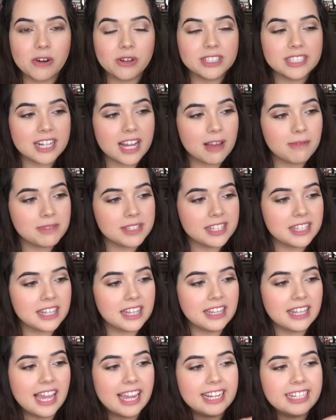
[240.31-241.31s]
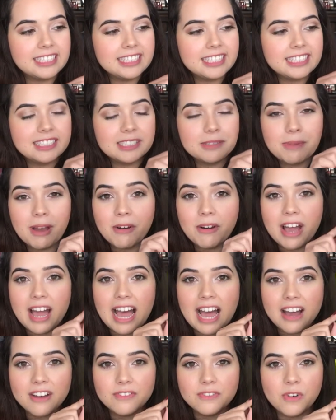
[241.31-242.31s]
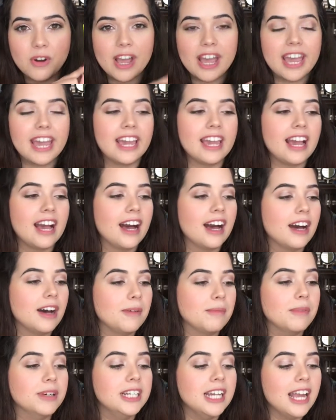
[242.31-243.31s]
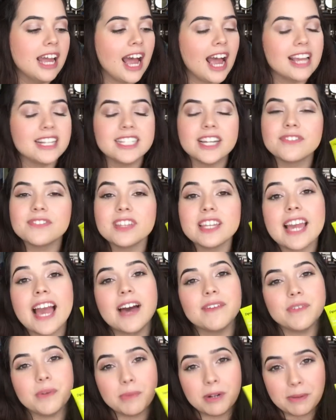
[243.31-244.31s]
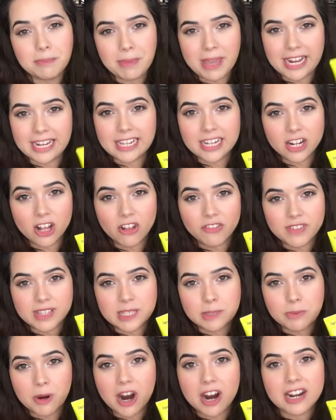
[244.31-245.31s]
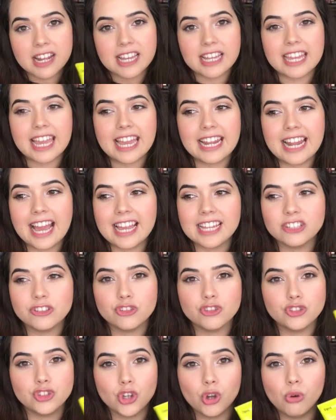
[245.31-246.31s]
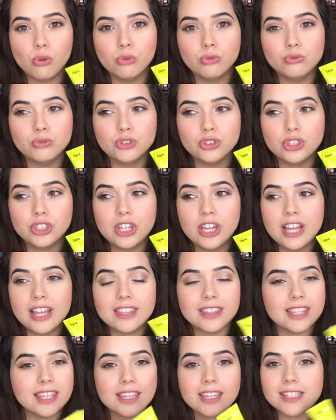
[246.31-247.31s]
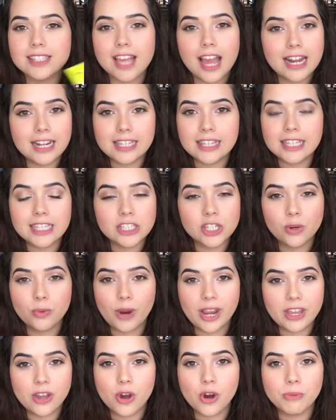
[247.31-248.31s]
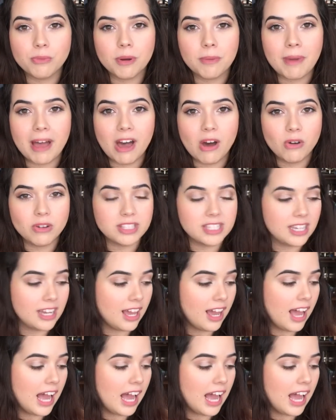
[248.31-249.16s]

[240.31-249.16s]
hold it up to the light, it's about halfway. I definitely have an opinion on this product, and I don't think it's anything to write home about.